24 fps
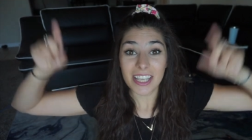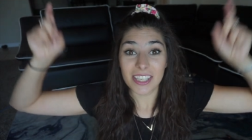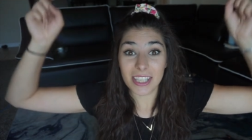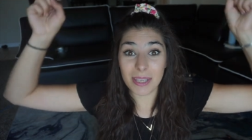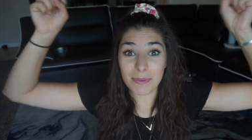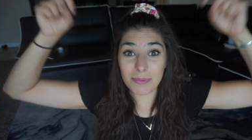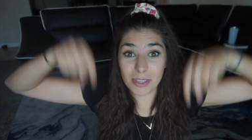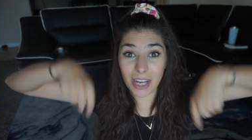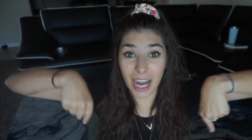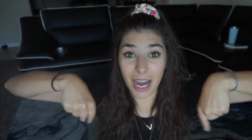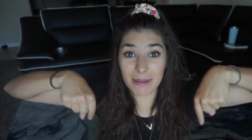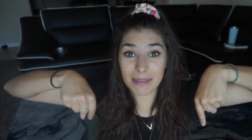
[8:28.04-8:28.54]

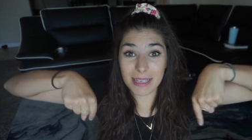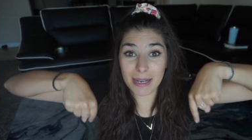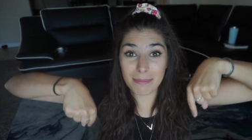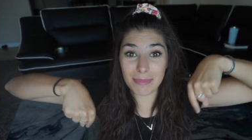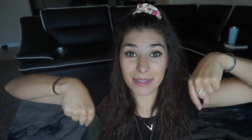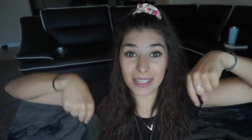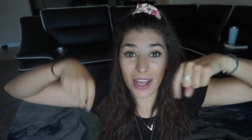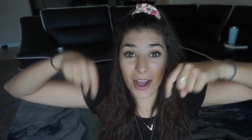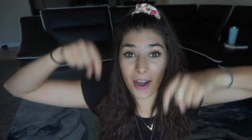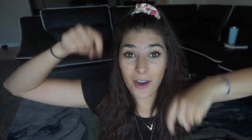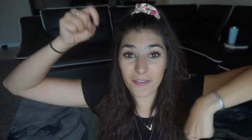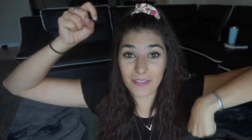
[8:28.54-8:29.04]
Subscribe down
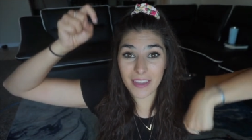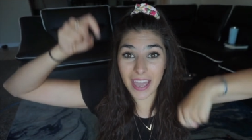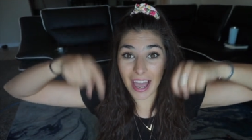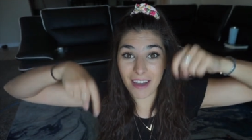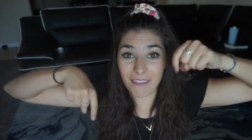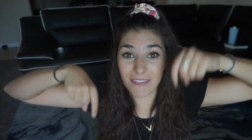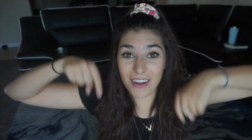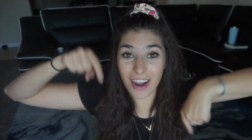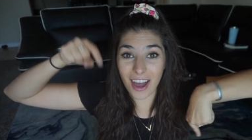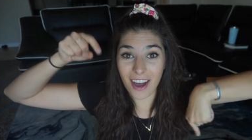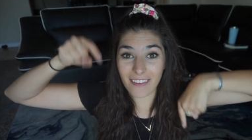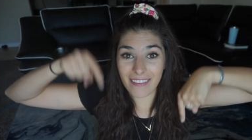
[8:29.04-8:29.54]
below if you
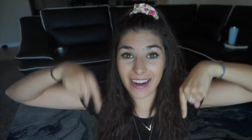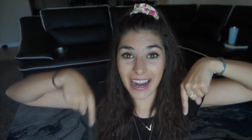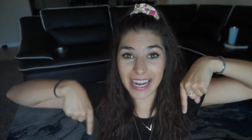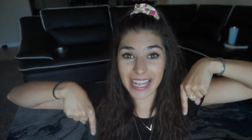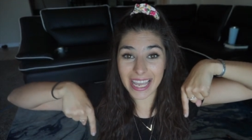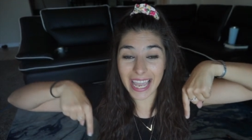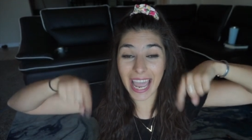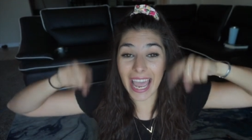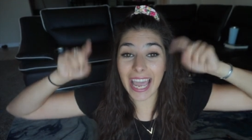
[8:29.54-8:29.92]
haven't already,